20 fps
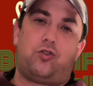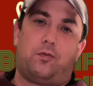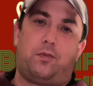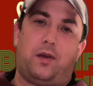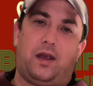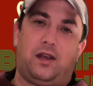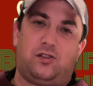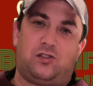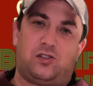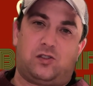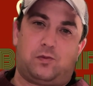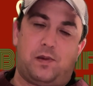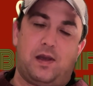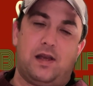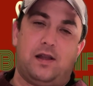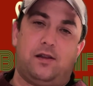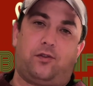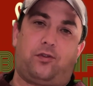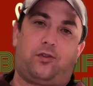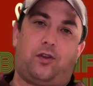base
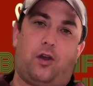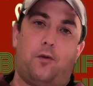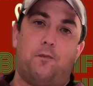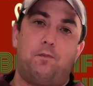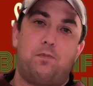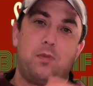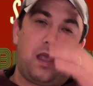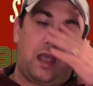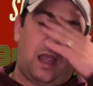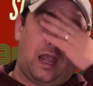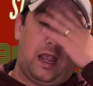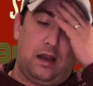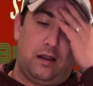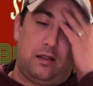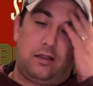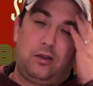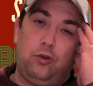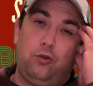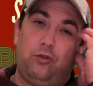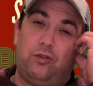spin? So
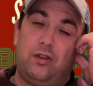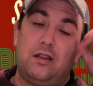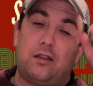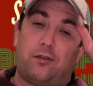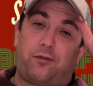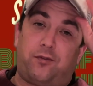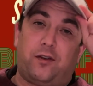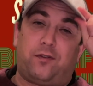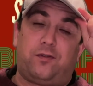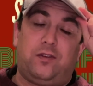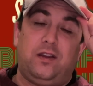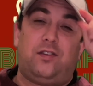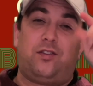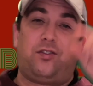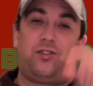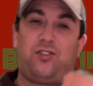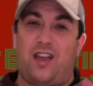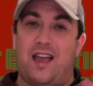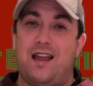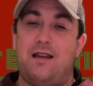in using the
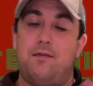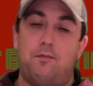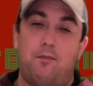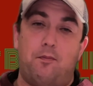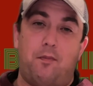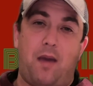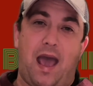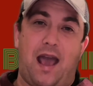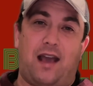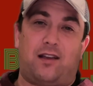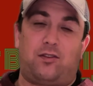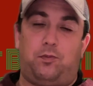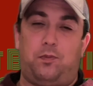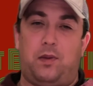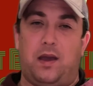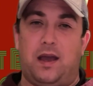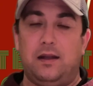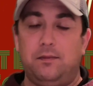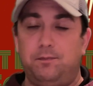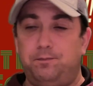50-cent max
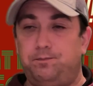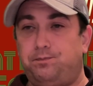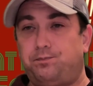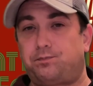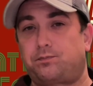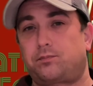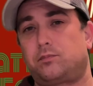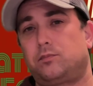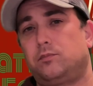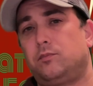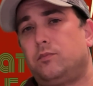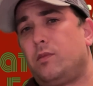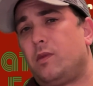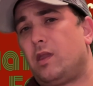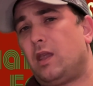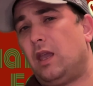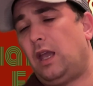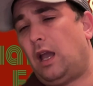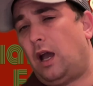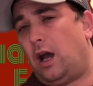bet,
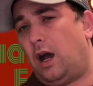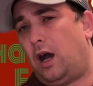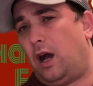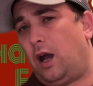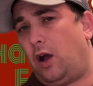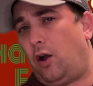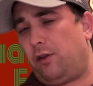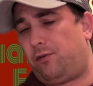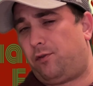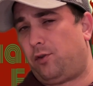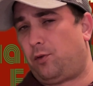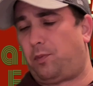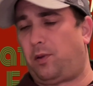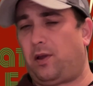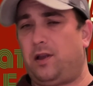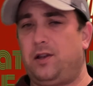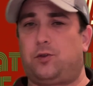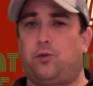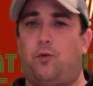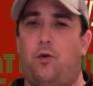if you're
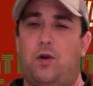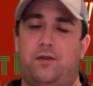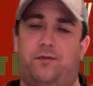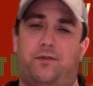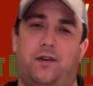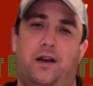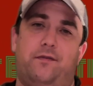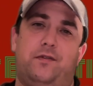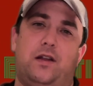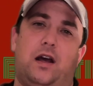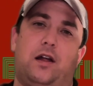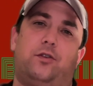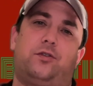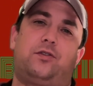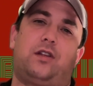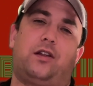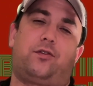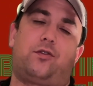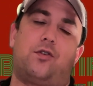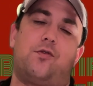playing $25,
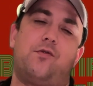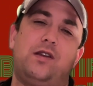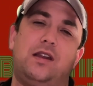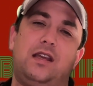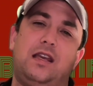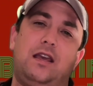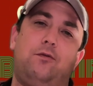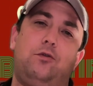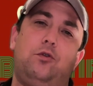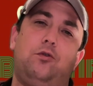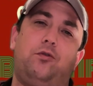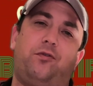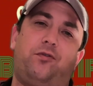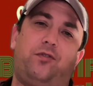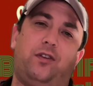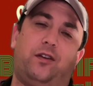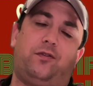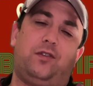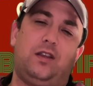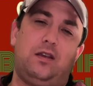that's going to give you
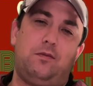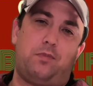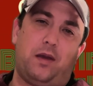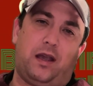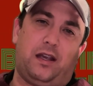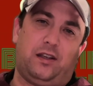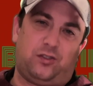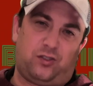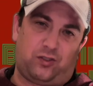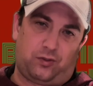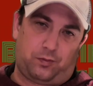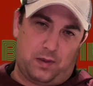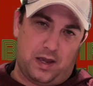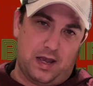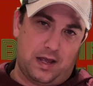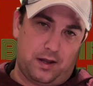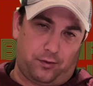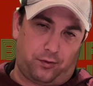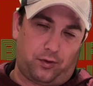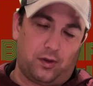50 base
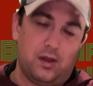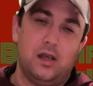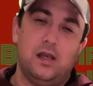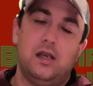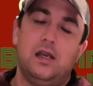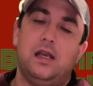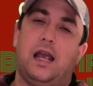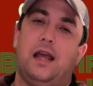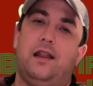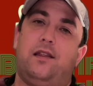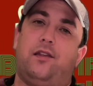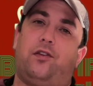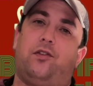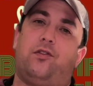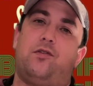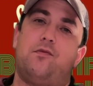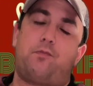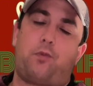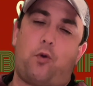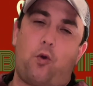spins. And this is
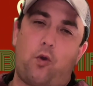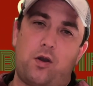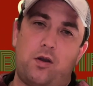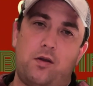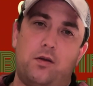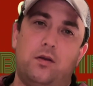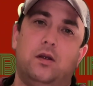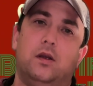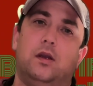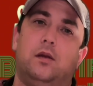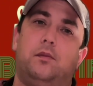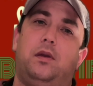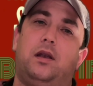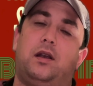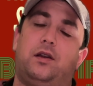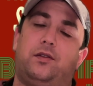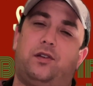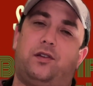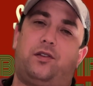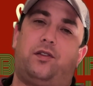important
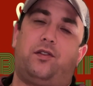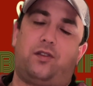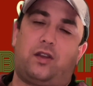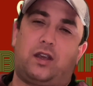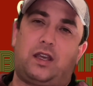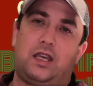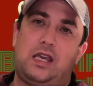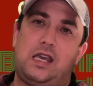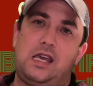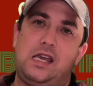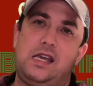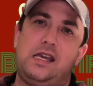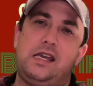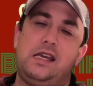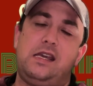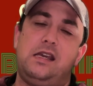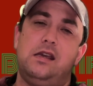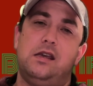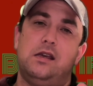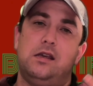because this is a
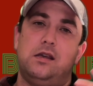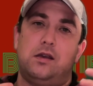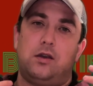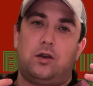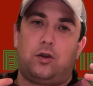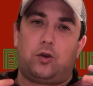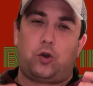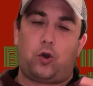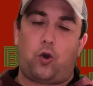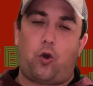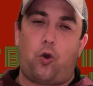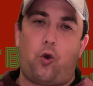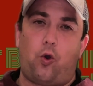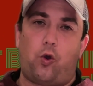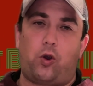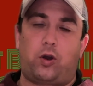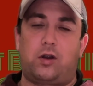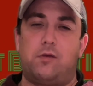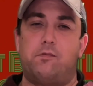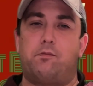key
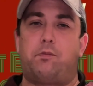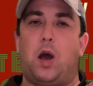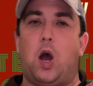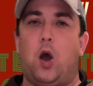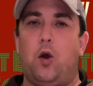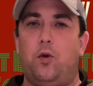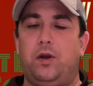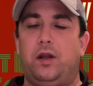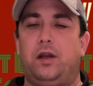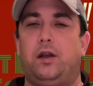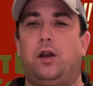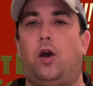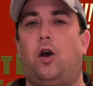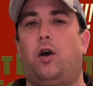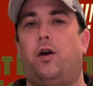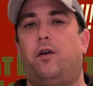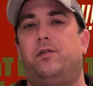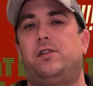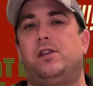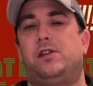core component
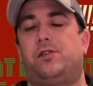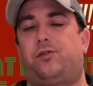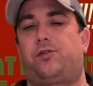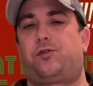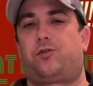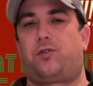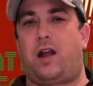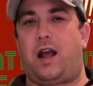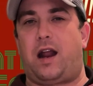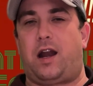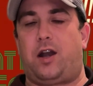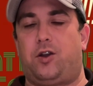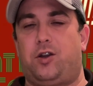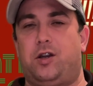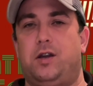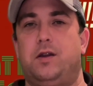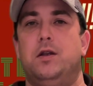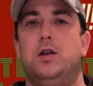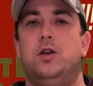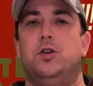of this strategy.
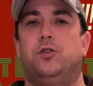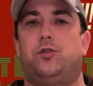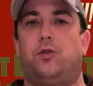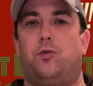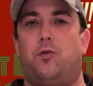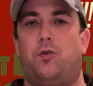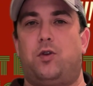So